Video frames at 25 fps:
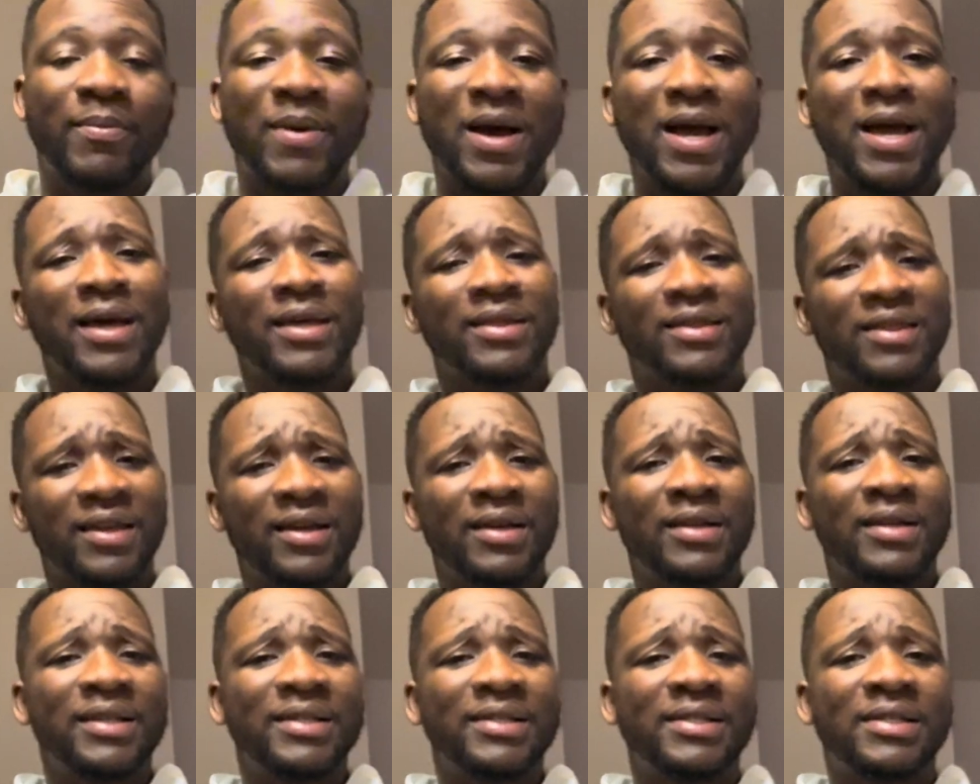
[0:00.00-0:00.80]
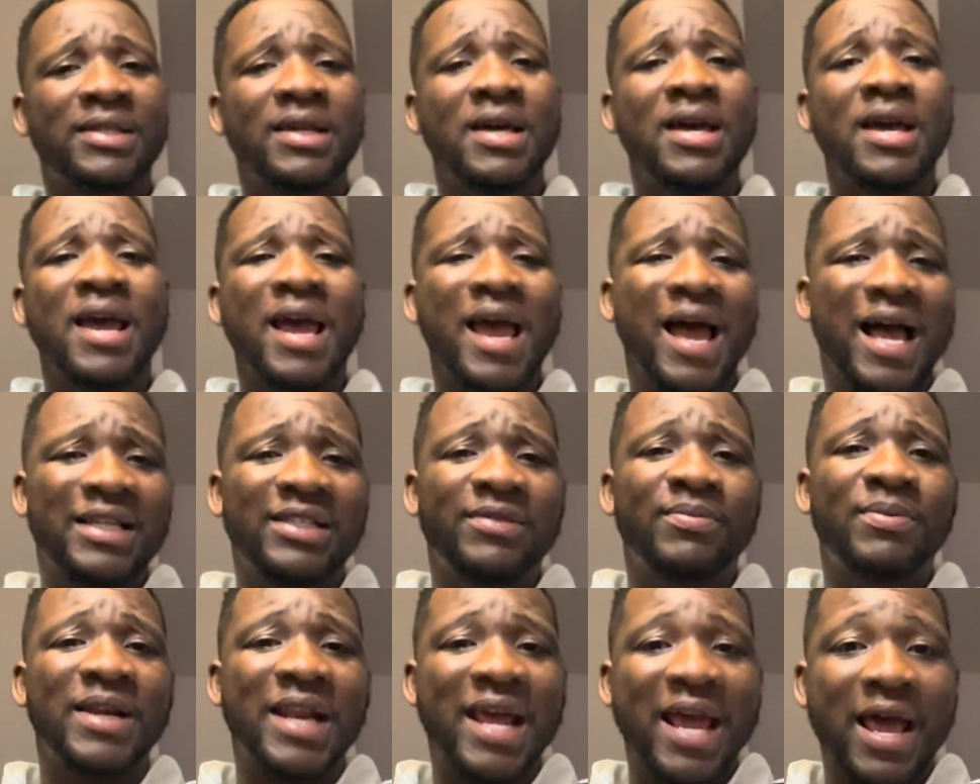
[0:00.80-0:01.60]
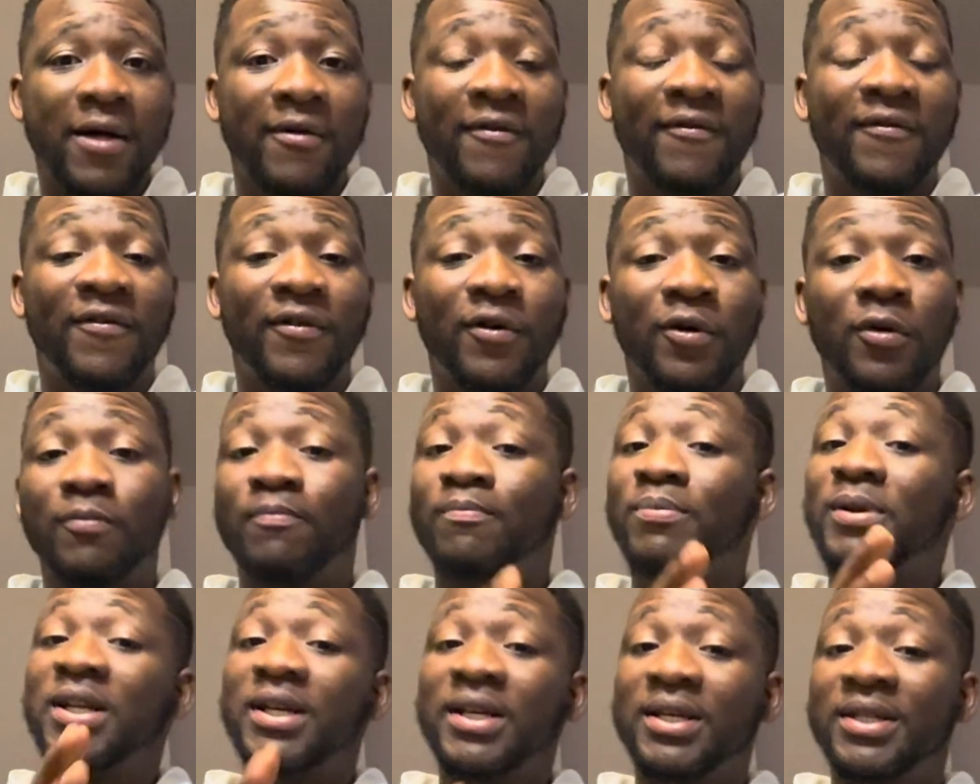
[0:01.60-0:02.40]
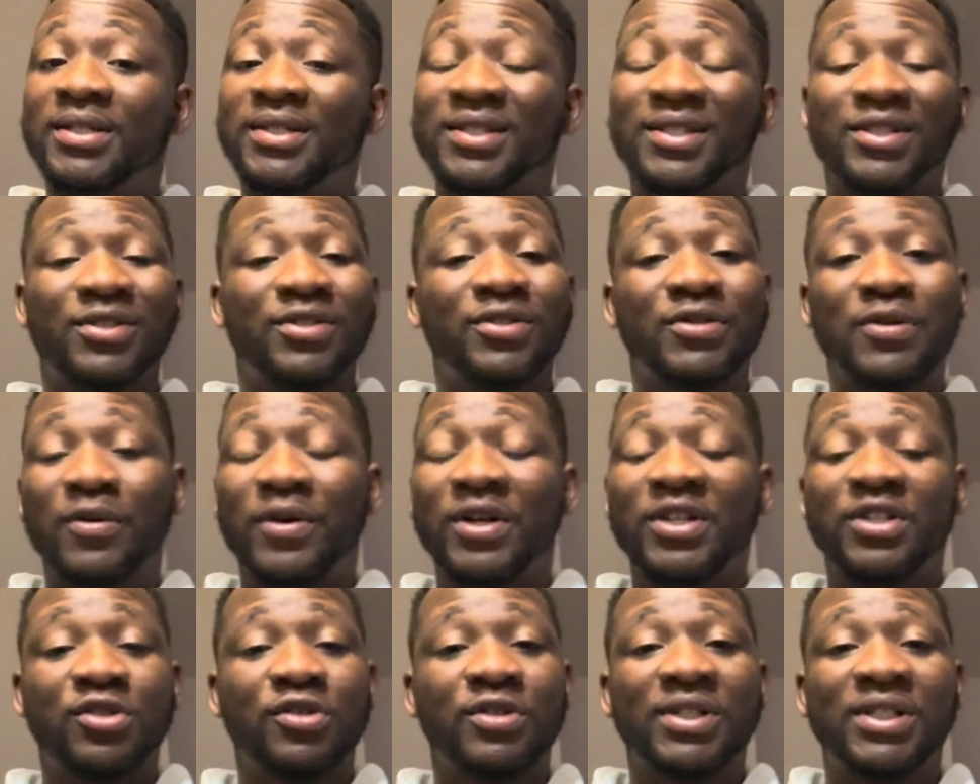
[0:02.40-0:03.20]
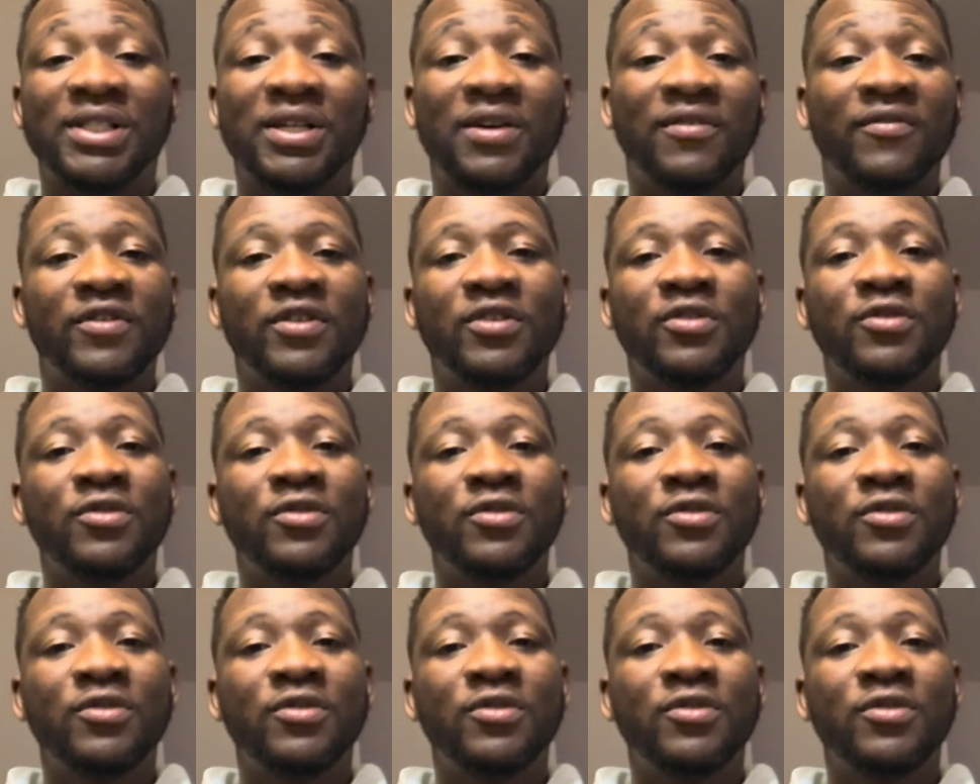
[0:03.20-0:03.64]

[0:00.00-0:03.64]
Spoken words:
But I think this has been helpful. Please just do it yourself.